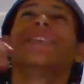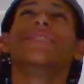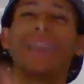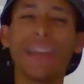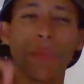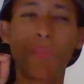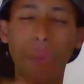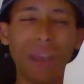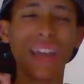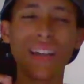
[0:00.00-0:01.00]
he
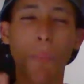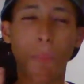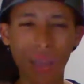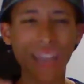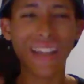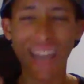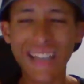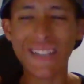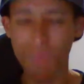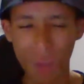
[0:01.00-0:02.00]
beat
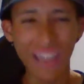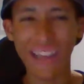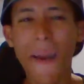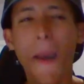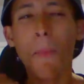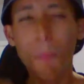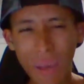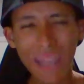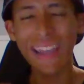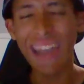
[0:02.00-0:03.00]
his meat.
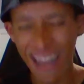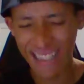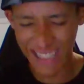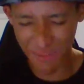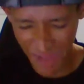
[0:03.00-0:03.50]
Beat his